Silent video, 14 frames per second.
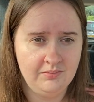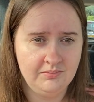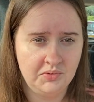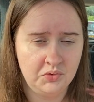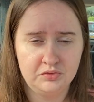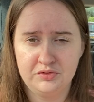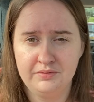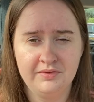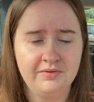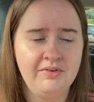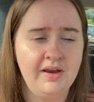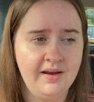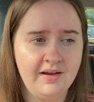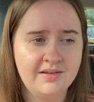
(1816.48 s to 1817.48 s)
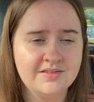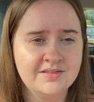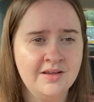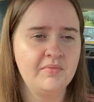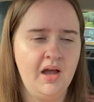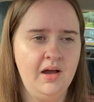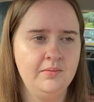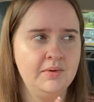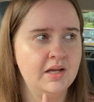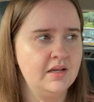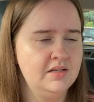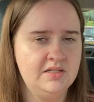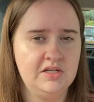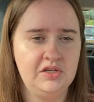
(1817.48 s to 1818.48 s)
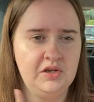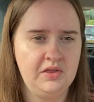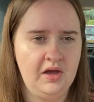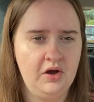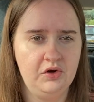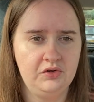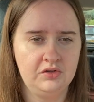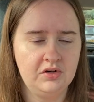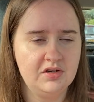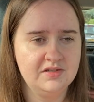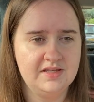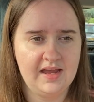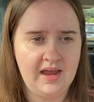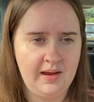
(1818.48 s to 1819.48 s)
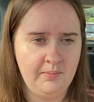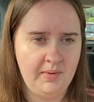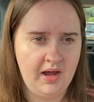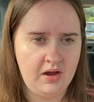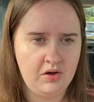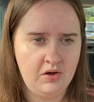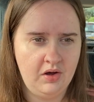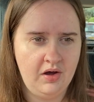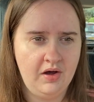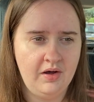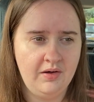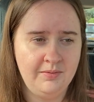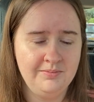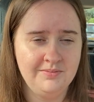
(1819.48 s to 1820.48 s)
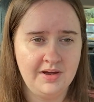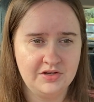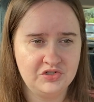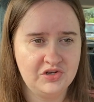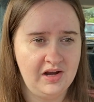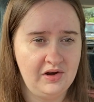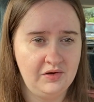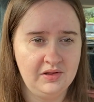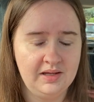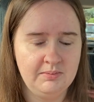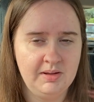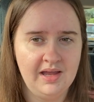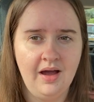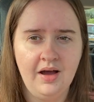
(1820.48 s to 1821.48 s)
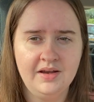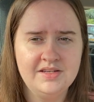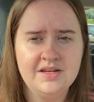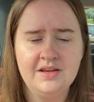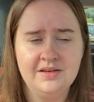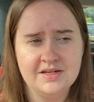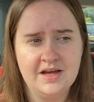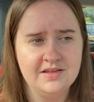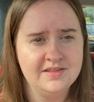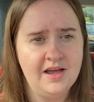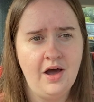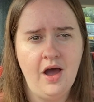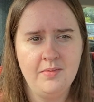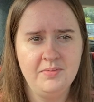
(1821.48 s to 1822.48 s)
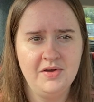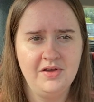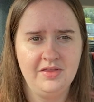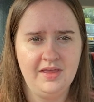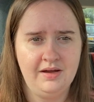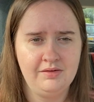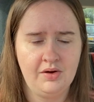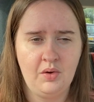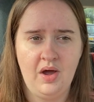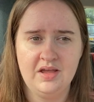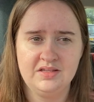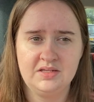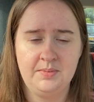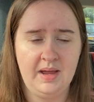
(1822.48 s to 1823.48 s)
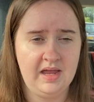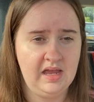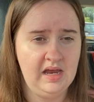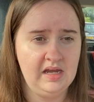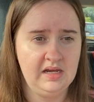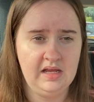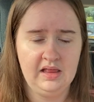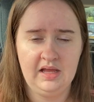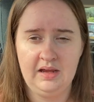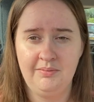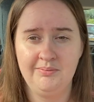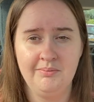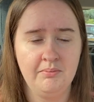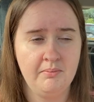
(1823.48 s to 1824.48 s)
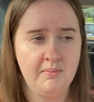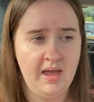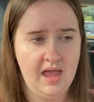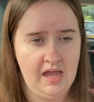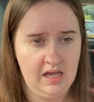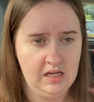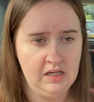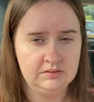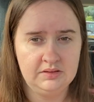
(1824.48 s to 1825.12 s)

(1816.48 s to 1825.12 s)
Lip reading: Order of the Phoenix and continued that on because it came back. I managed to get it on Libby. Turns out I put that request back in like May.